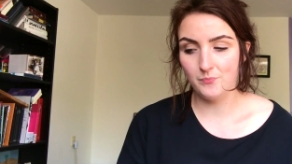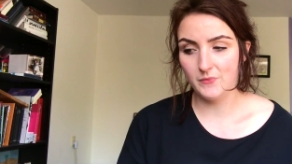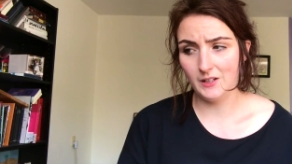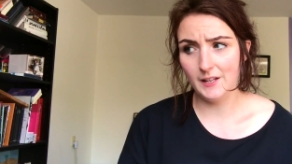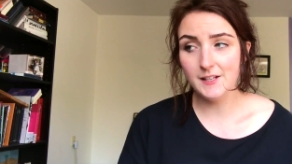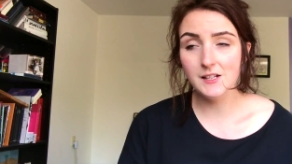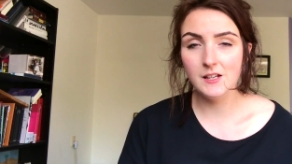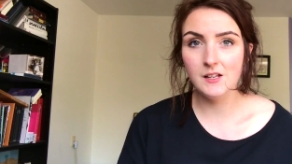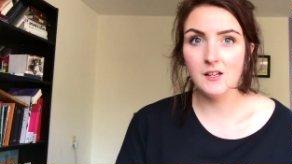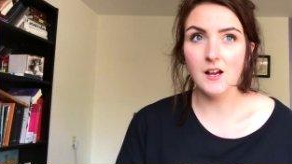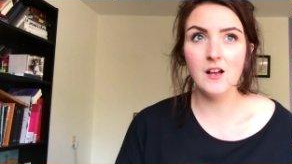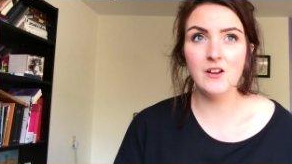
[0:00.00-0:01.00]

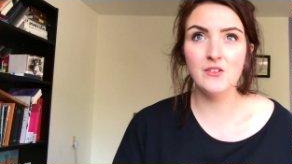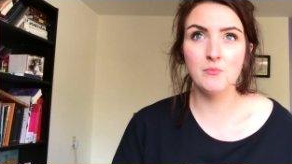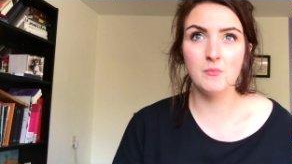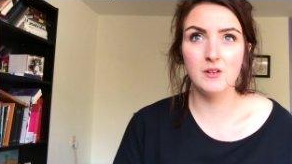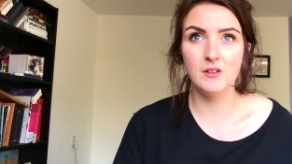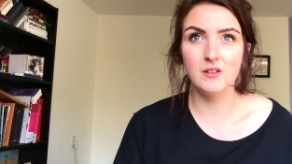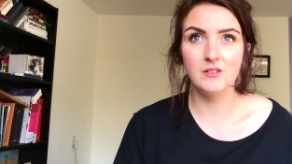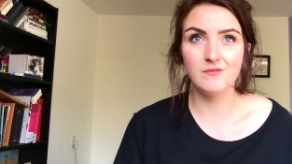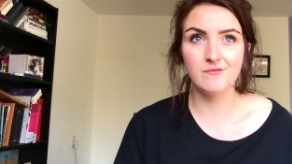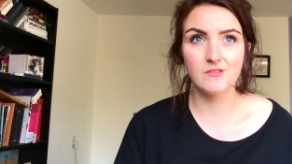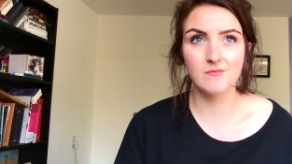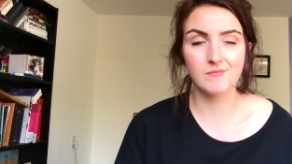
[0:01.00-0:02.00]
lately I've been
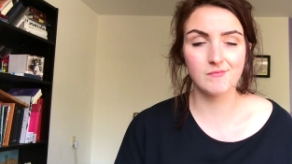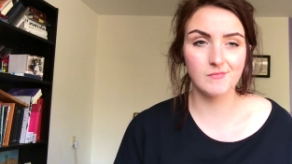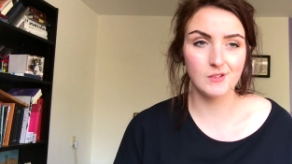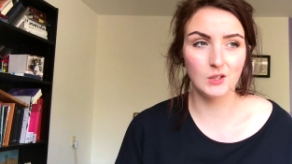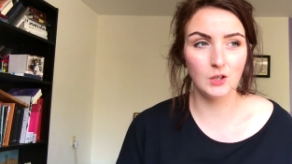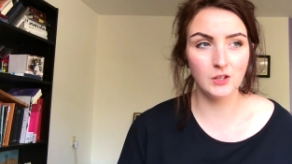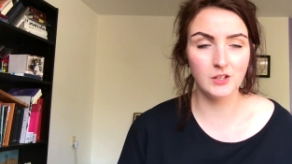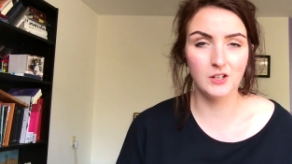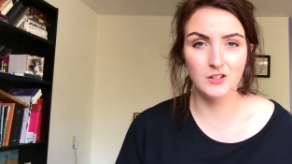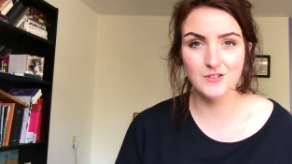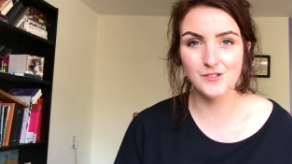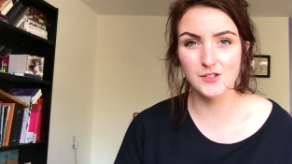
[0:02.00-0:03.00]
on the
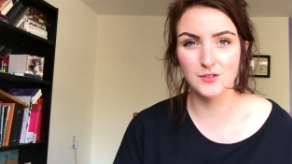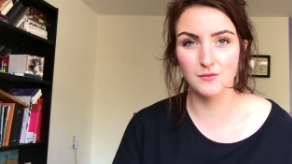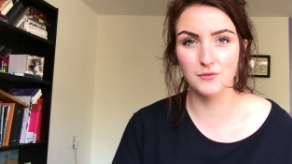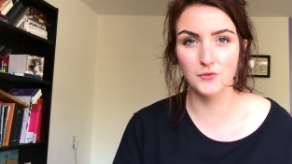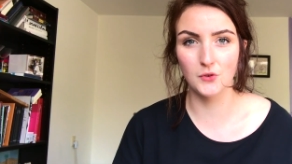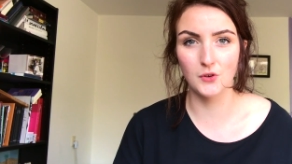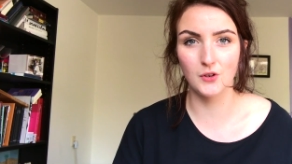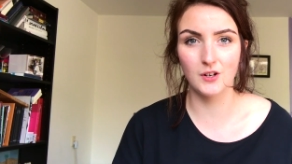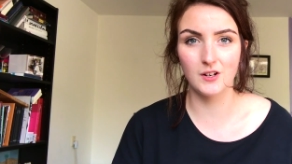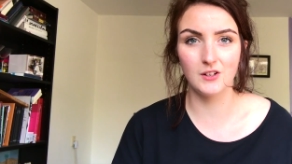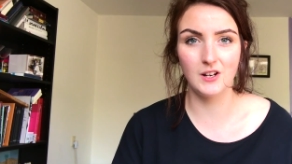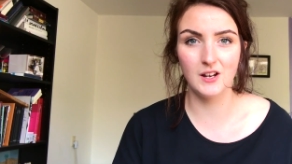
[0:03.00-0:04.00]
hunt
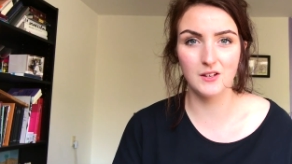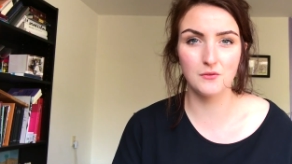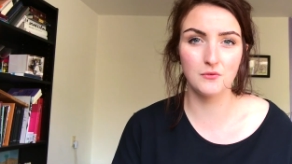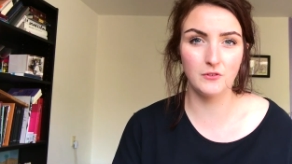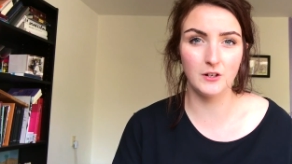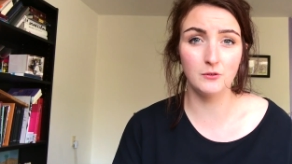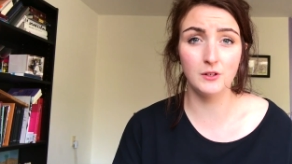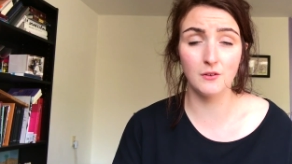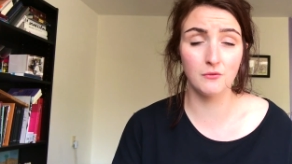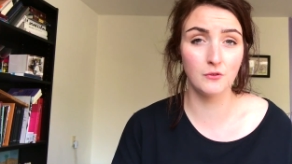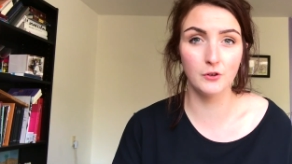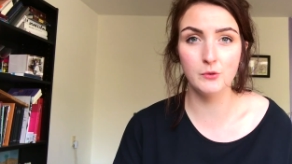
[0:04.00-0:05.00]
for like very
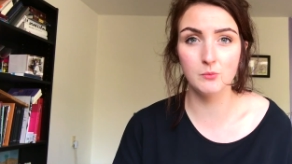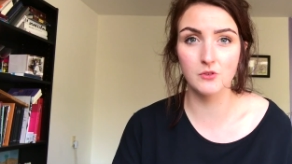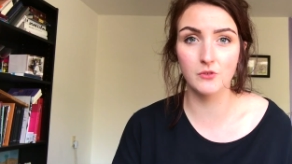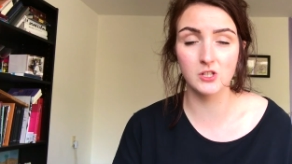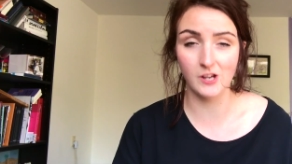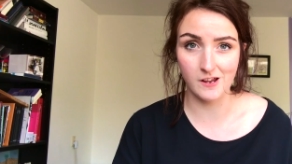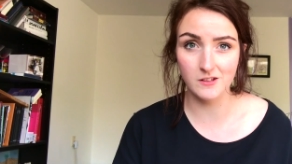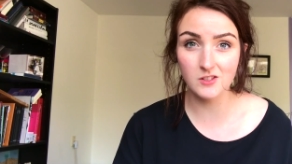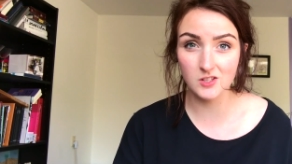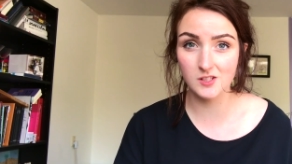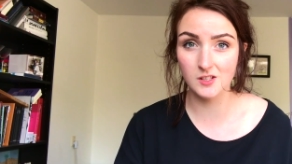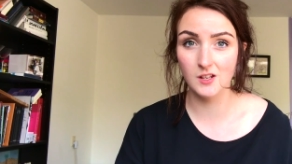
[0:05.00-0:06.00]
affordable
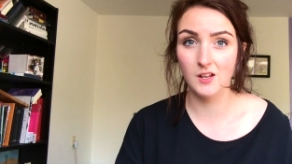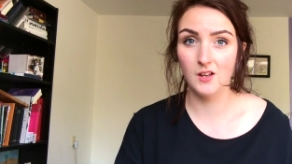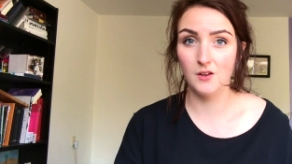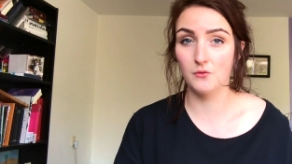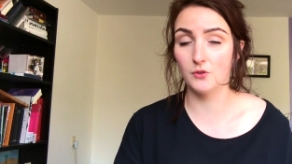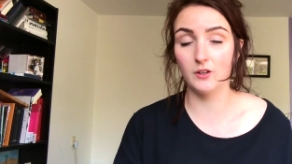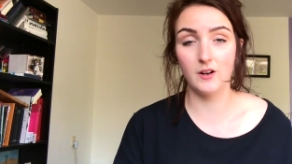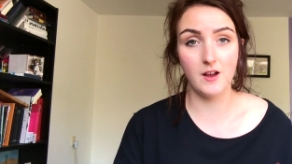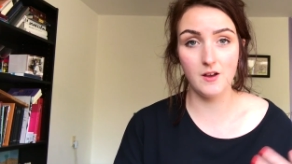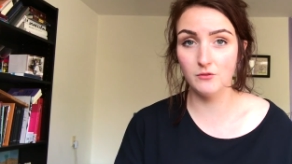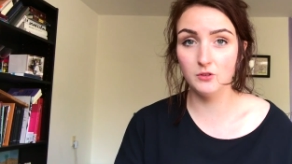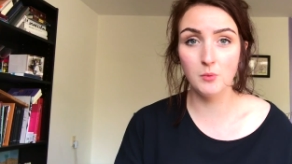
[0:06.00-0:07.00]
scents for
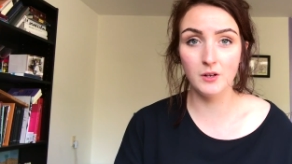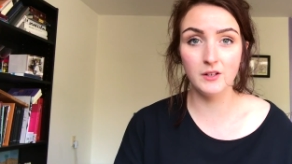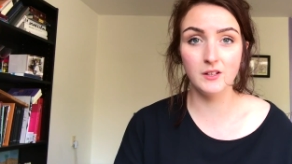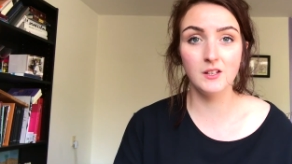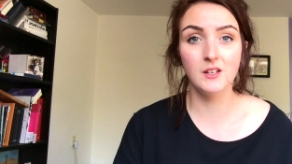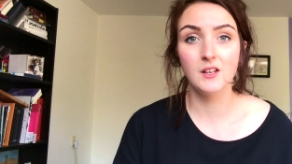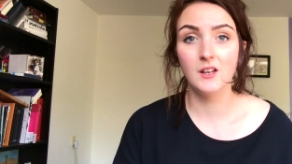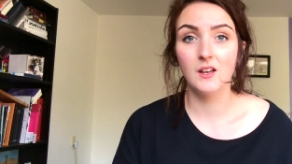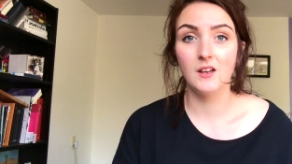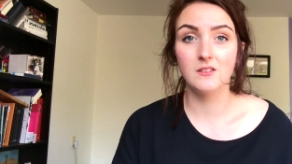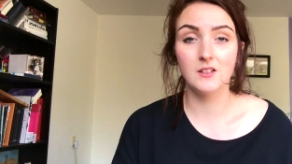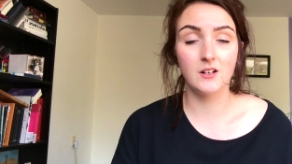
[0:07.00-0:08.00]
everybody
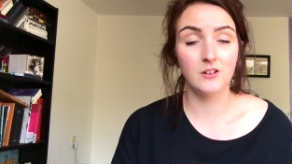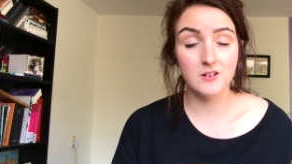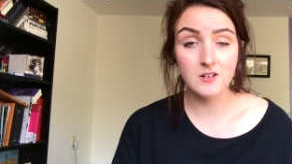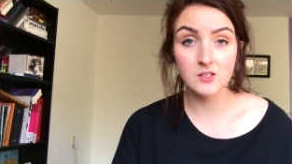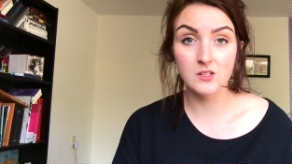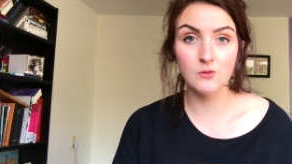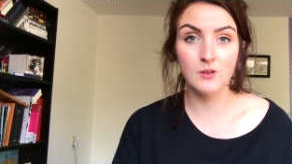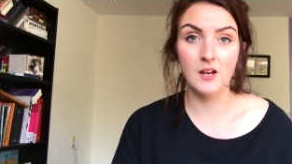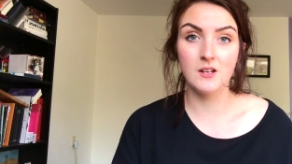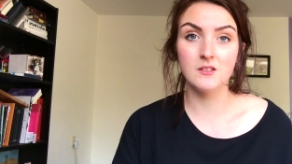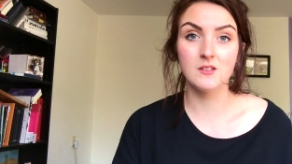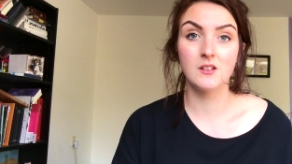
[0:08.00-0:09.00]
that are easy to
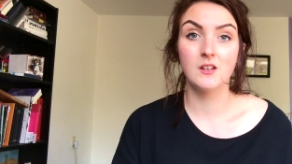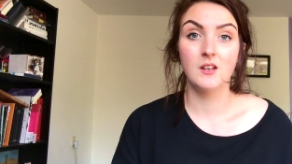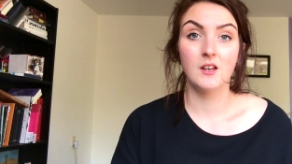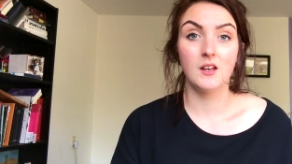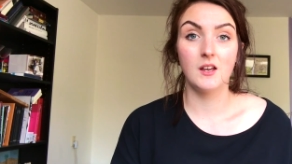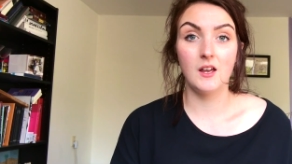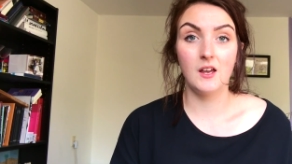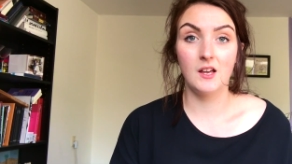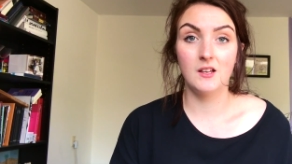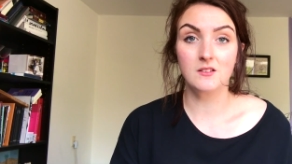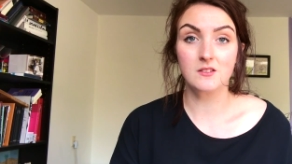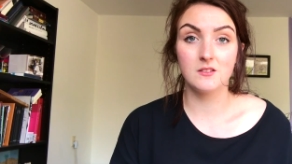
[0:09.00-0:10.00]
get
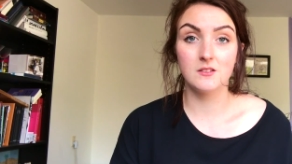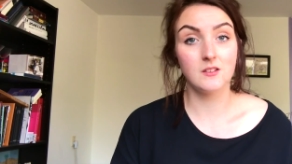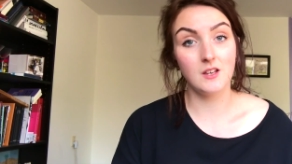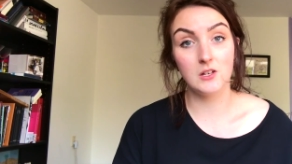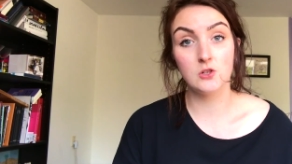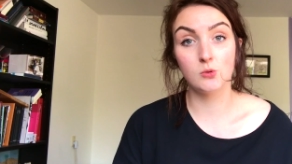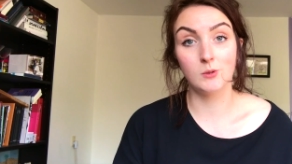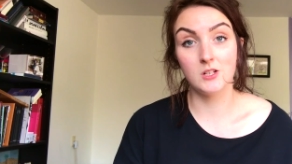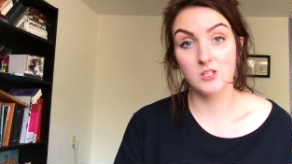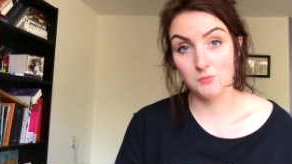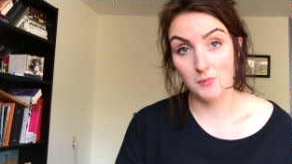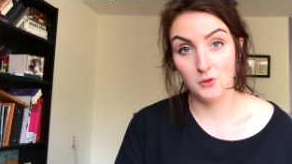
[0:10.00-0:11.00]
and that actually
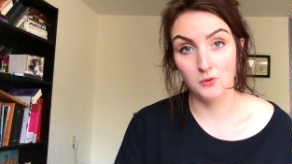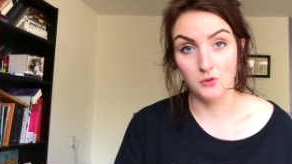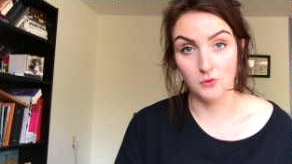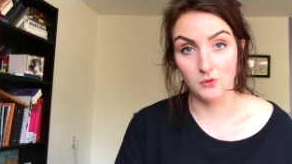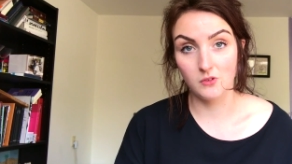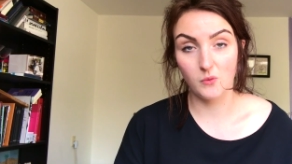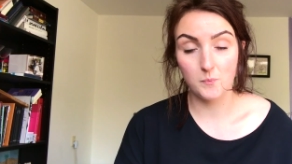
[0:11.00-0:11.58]
smell good.